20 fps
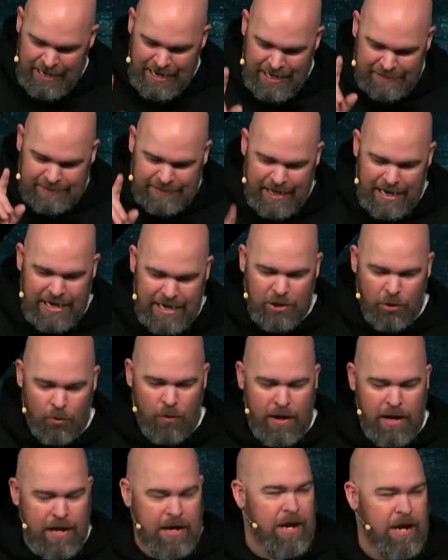and take
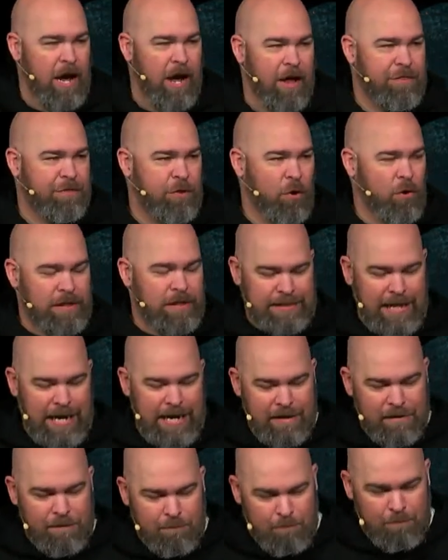away
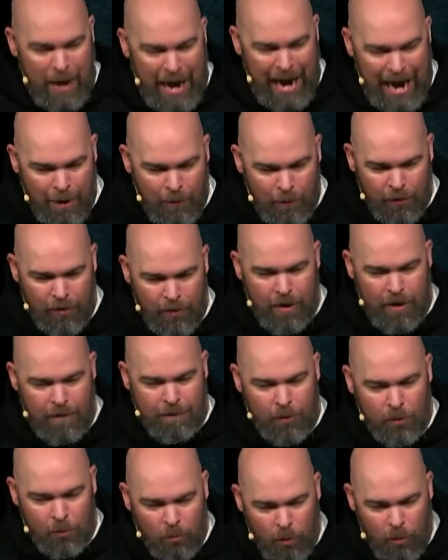authoritative power
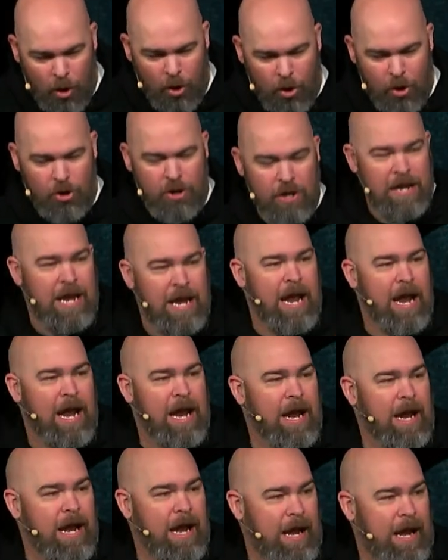of the word
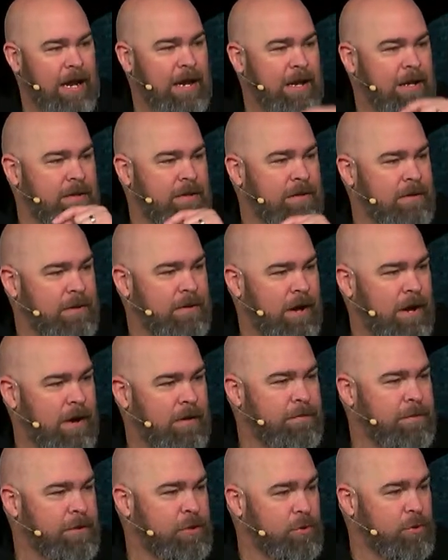and
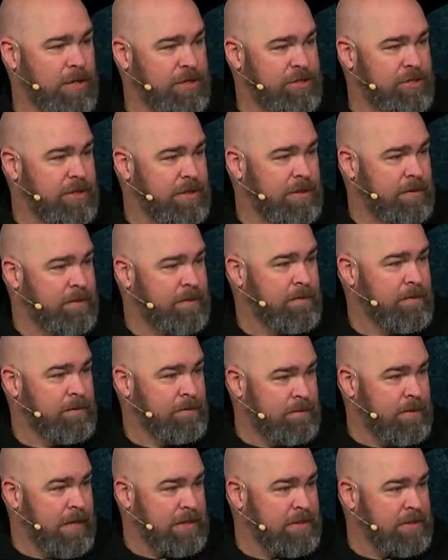of the Christian.
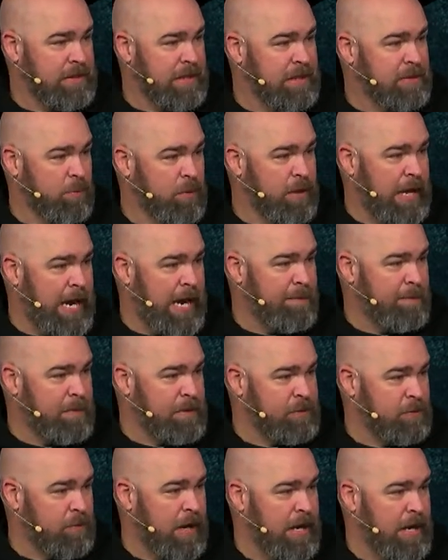That's what
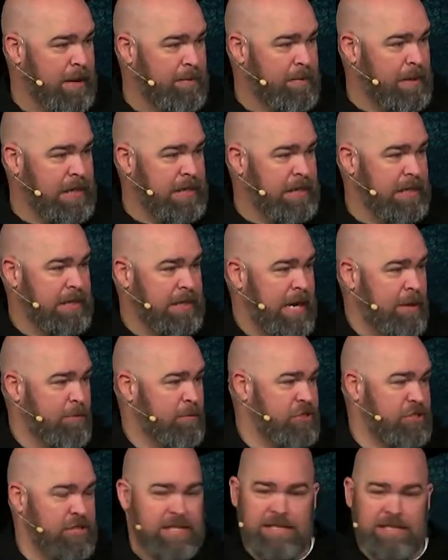happens, right? I mean, he did that
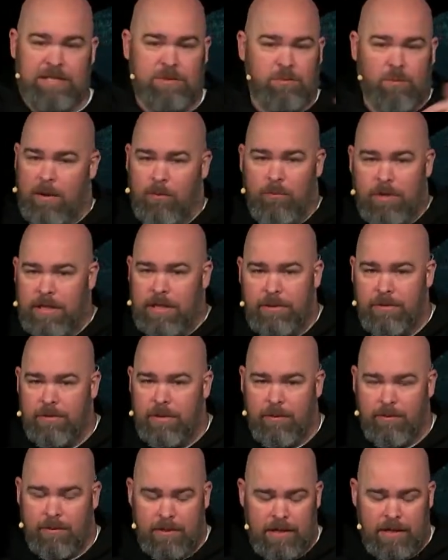with Jesus. Why wouldn't he do
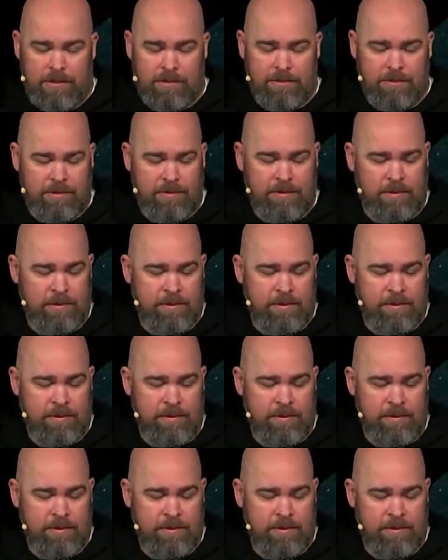that with us?